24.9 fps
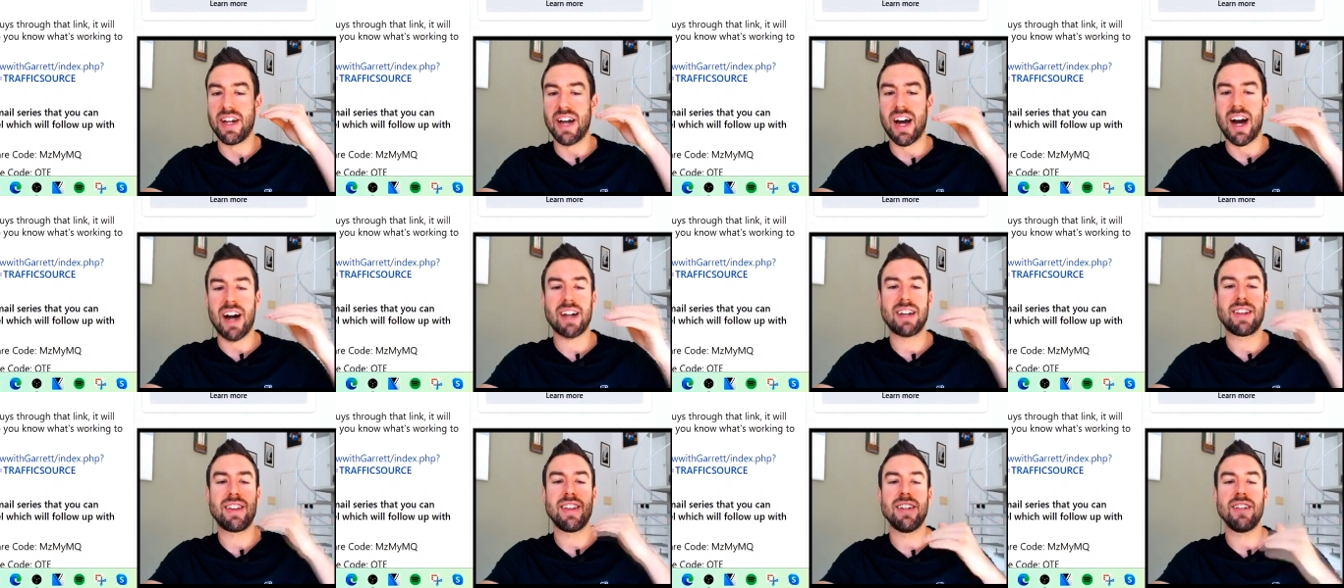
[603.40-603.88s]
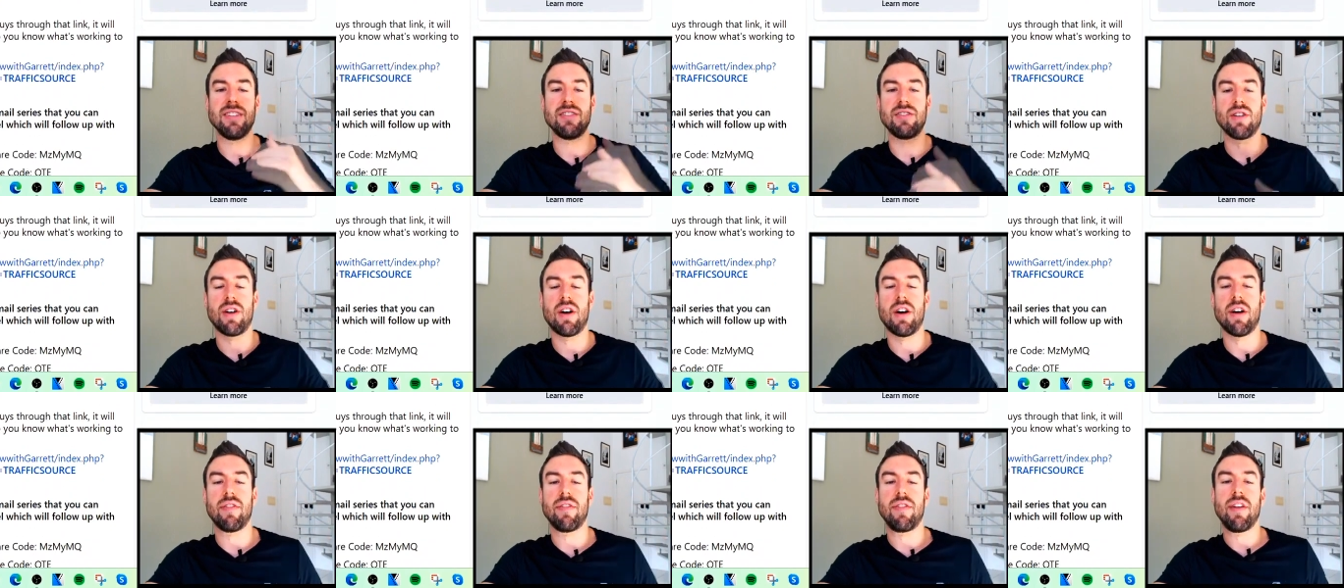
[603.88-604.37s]
knock these
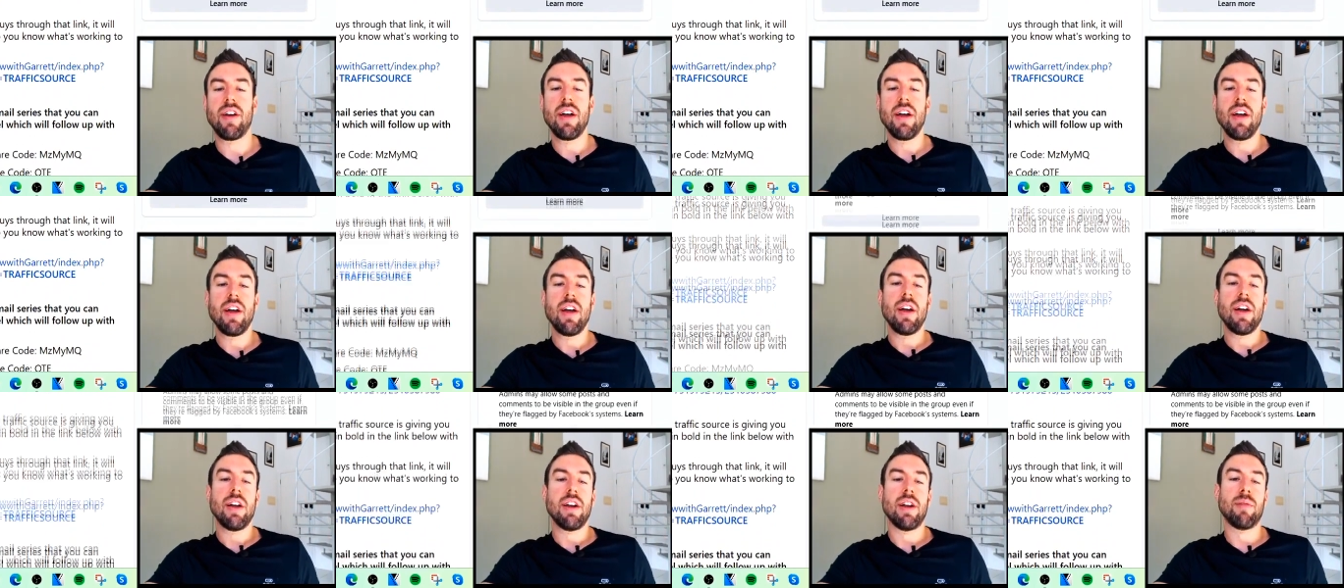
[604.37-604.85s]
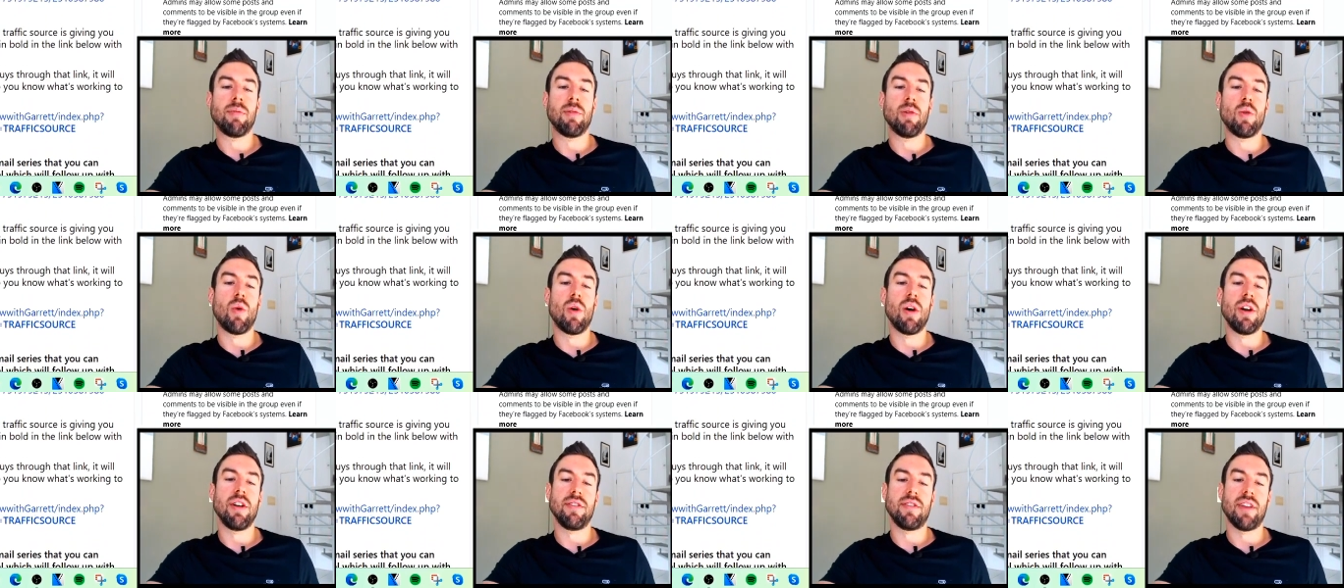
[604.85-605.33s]
off. Number
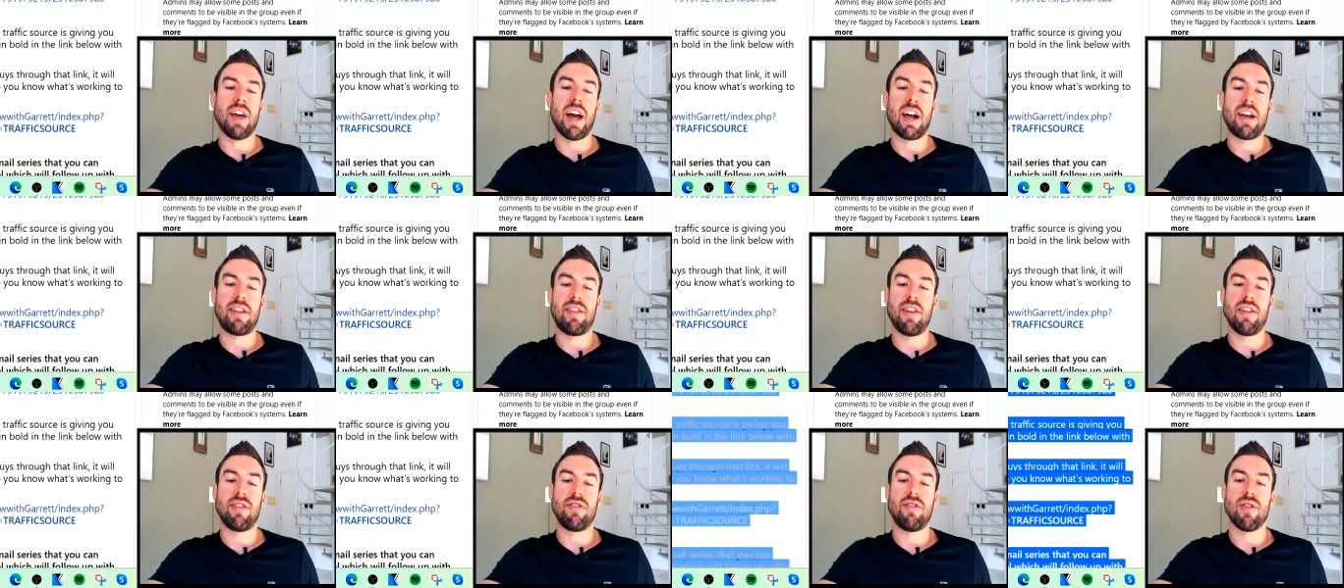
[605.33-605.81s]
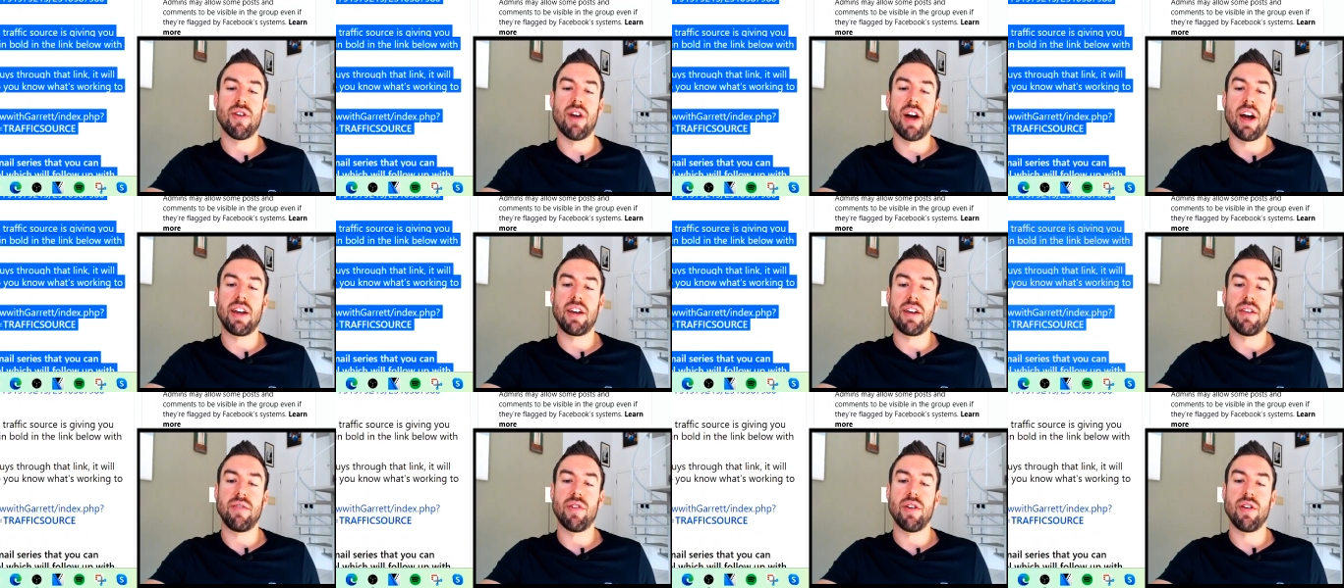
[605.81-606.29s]
one is access your
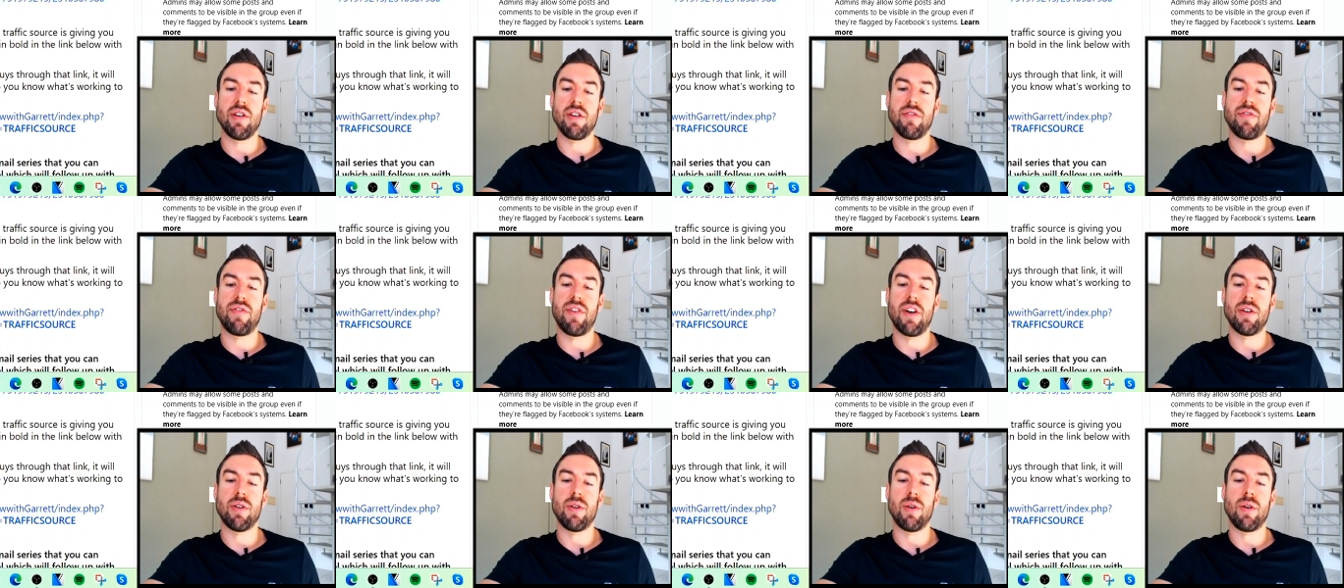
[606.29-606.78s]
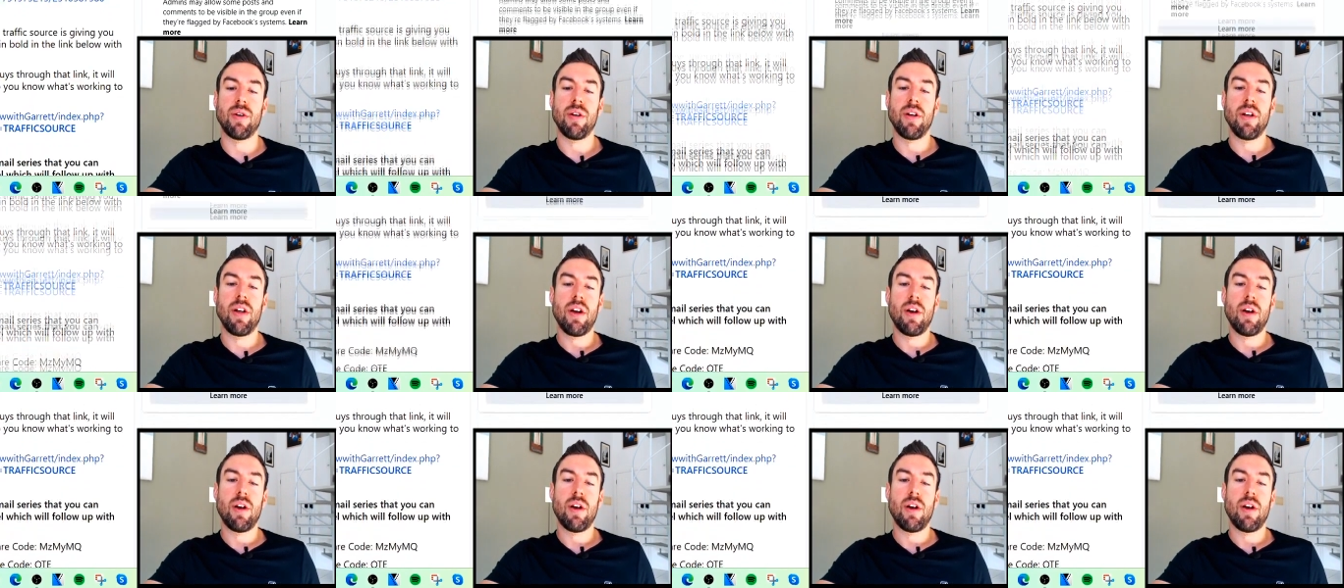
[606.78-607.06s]
high converting funnel.